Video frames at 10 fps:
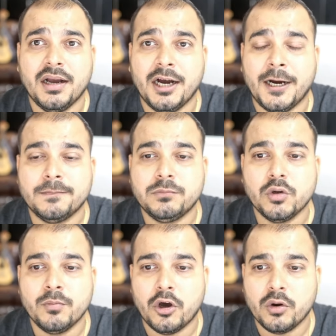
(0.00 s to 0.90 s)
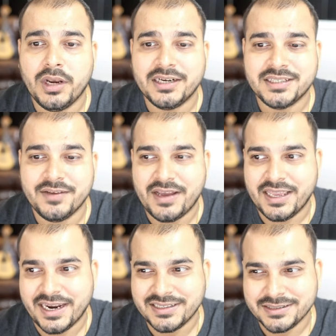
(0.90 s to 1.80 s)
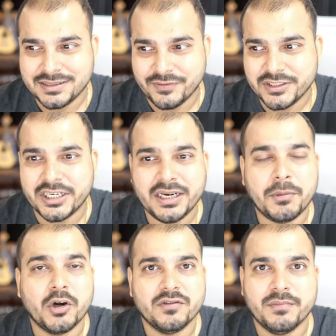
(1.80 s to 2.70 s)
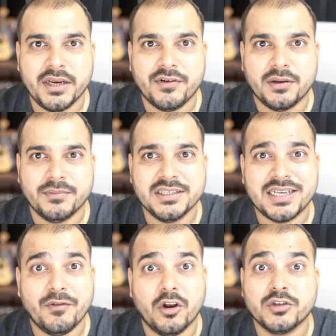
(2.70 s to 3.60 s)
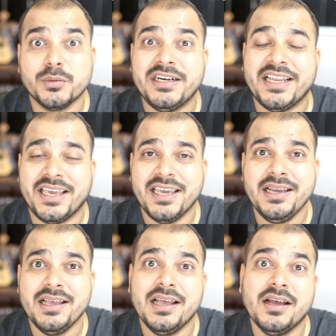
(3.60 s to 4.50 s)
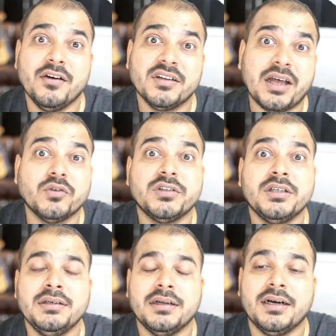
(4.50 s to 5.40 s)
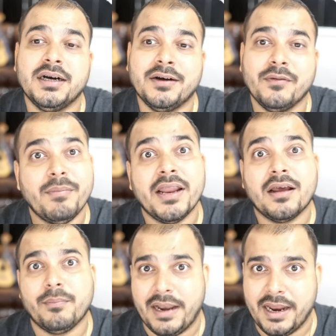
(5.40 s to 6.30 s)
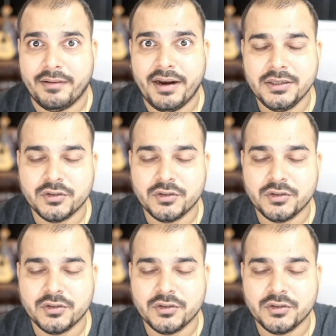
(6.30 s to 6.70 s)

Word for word: Uh, tomorrow, let's say if I get sufficient amount of money from this, I will also be taking 1000 uh, webinar plan, right?